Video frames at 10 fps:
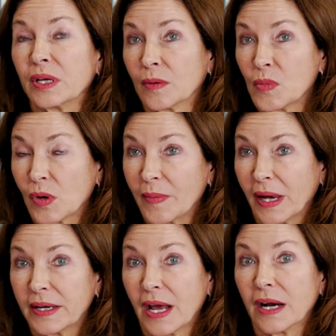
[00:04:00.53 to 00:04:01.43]
we hear more
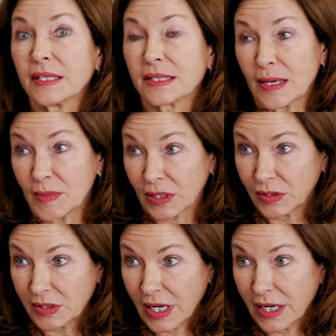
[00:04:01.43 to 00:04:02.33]
about now, is
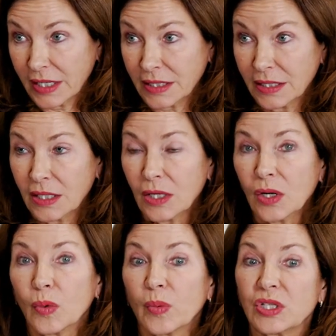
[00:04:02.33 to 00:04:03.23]
semaglutide,
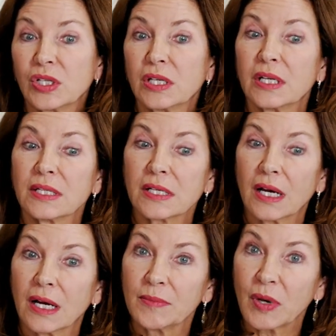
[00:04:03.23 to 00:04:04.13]
which is
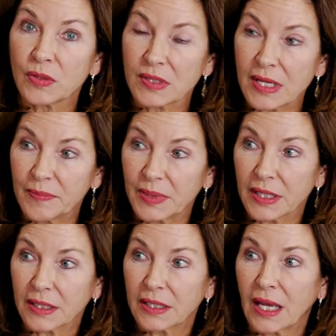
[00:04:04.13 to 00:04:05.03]

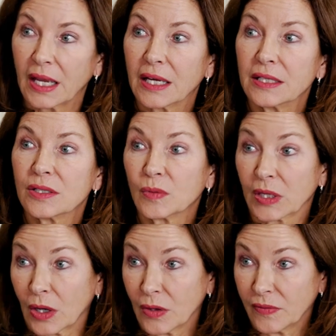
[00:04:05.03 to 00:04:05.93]
Ozempic and
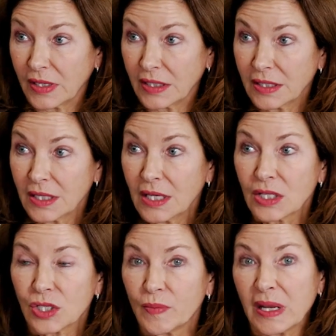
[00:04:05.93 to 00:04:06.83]
Wegovy.
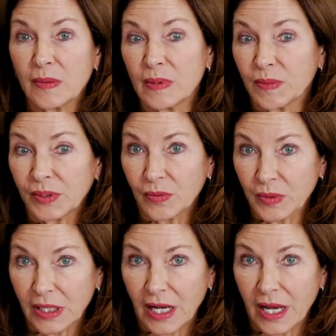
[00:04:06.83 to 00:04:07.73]
So many people don't
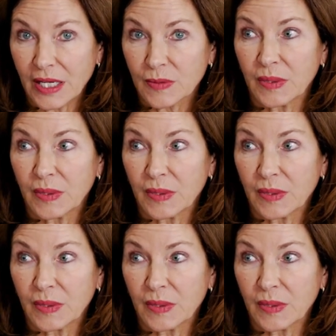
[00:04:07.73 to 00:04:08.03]
realize,